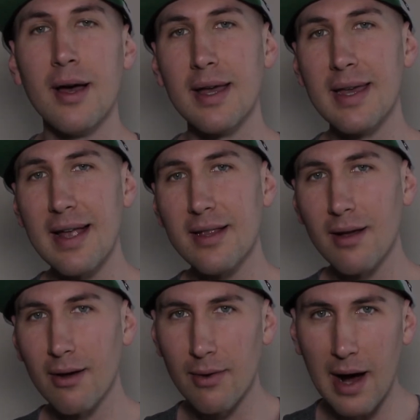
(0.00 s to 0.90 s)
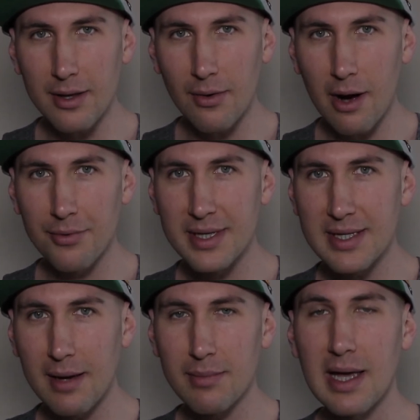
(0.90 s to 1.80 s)
Yet, right around the
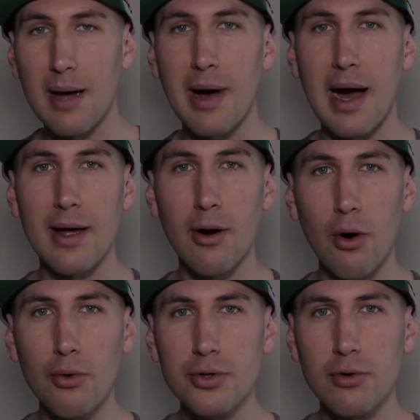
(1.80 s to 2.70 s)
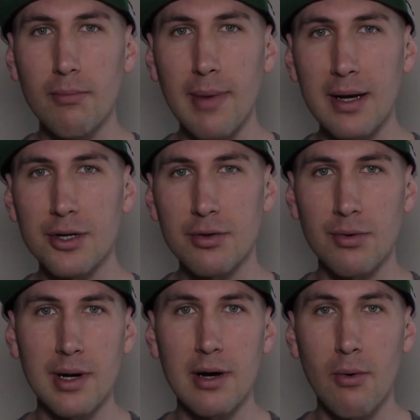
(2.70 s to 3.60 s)
same time, I also managed to
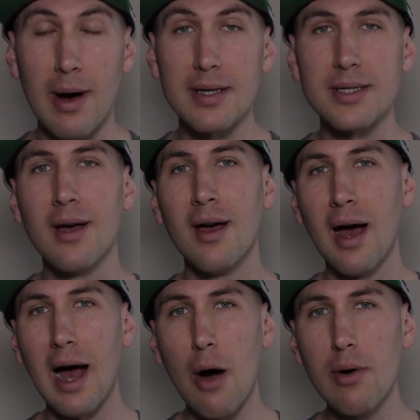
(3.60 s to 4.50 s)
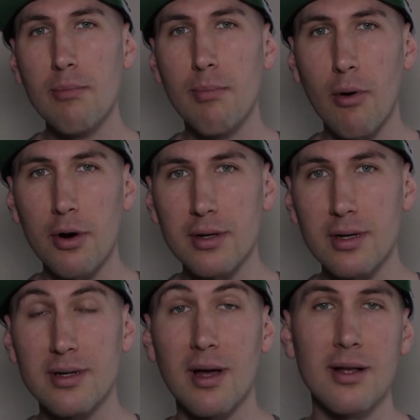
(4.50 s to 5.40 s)
realize how
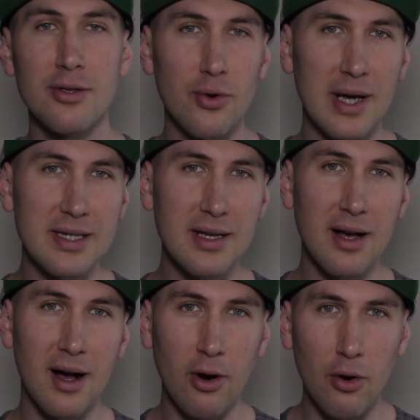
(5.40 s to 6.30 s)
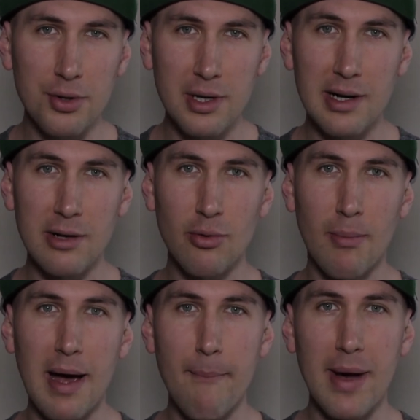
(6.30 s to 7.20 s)
important dressing accordingly to
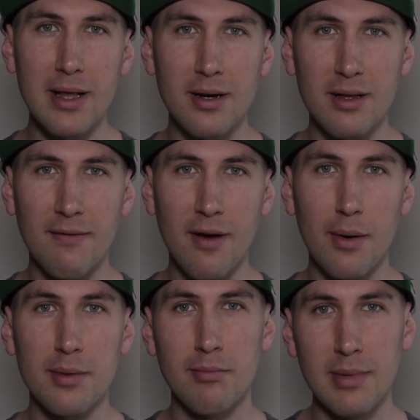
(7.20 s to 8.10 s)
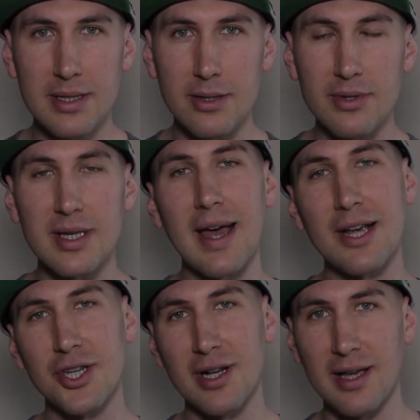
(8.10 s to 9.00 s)
my better developed muscles
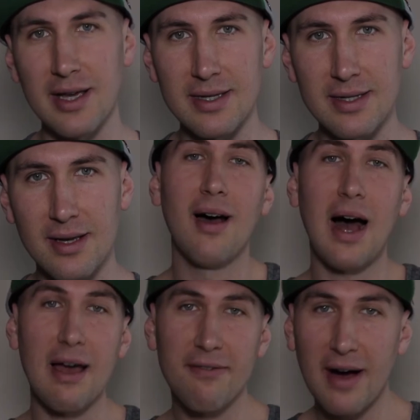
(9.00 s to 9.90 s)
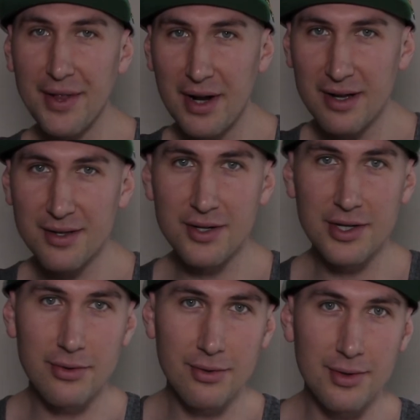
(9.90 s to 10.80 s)
actually is. I finally
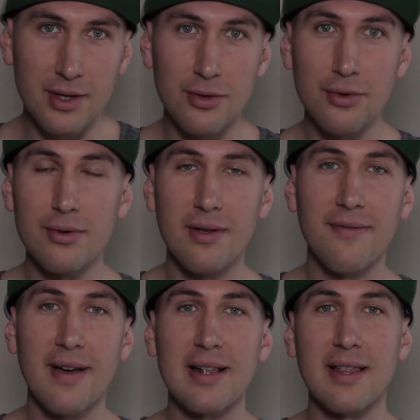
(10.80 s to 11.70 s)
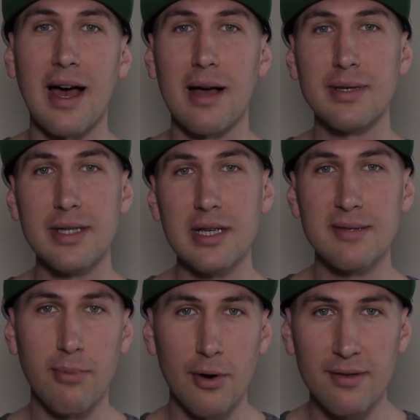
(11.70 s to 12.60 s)
understood that due to the fact I'm
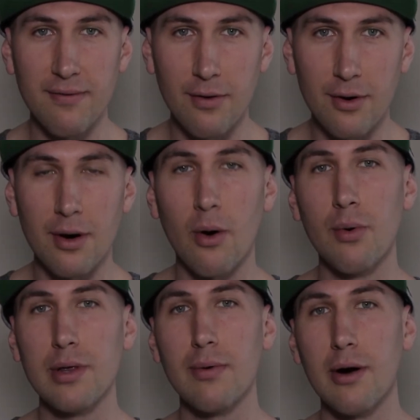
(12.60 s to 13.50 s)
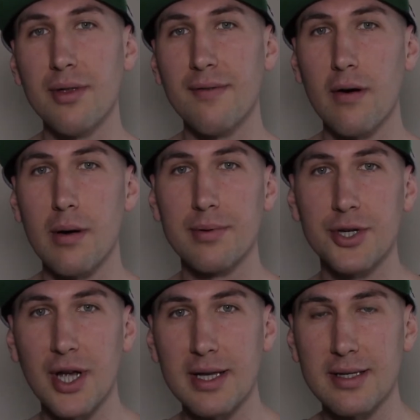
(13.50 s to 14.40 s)
6.4 with well developed
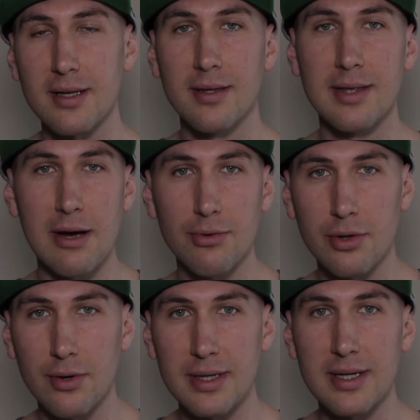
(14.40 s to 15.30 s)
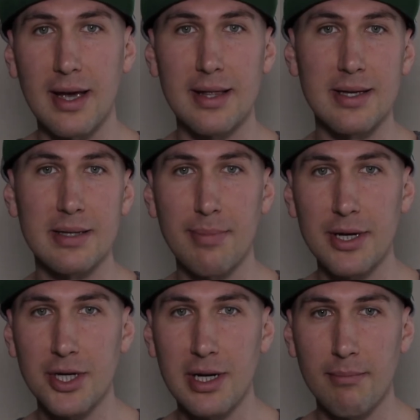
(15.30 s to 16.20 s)
chest, deltoids and
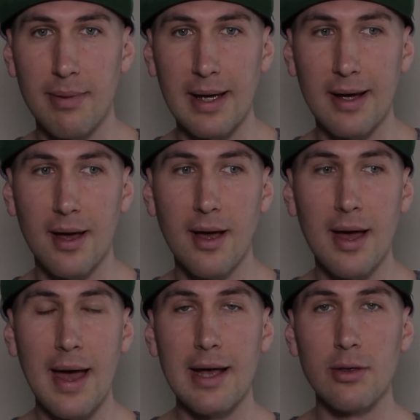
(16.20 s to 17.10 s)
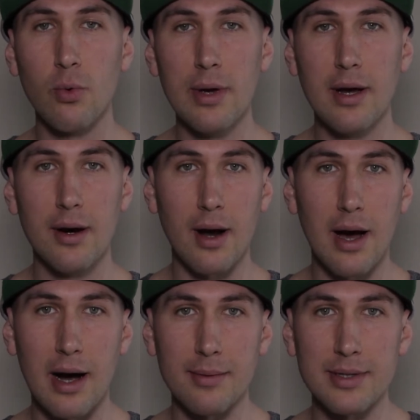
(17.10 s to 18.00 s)
especially back and weaker
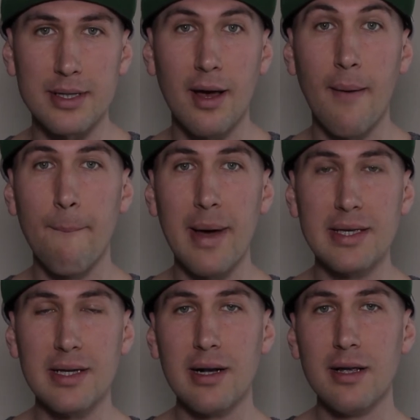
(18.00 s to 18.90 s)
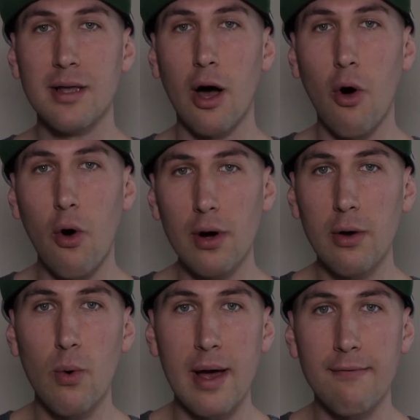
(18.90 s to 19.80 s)
arms, basically the only
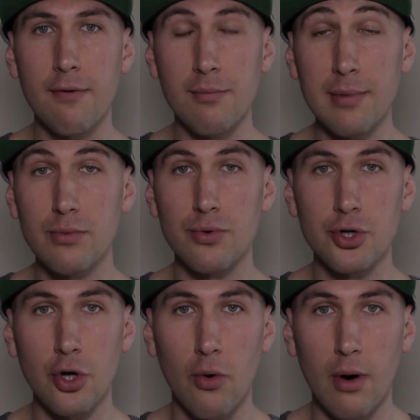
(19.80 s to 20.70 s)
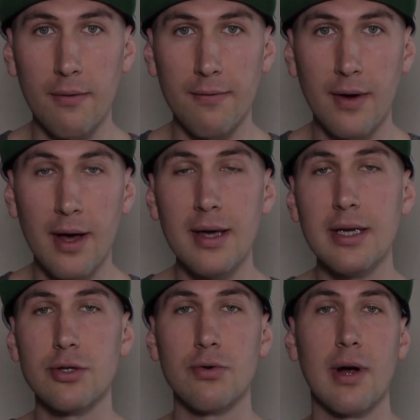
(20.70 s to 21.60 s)
way for me to show off
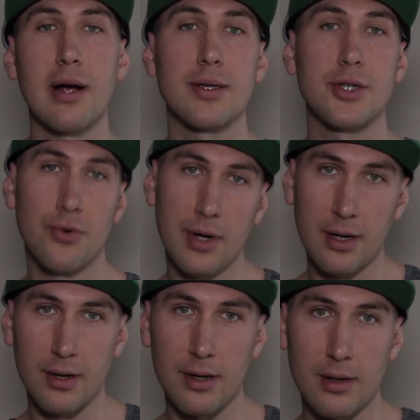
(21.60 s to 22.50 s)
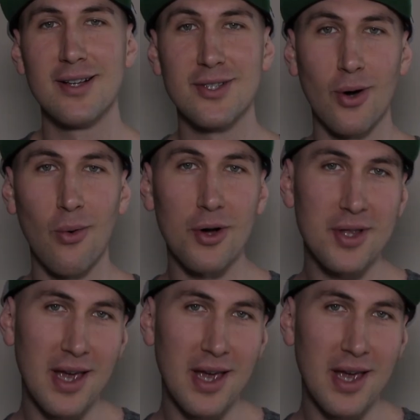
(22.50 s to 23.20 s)
is to rock a stringer. So what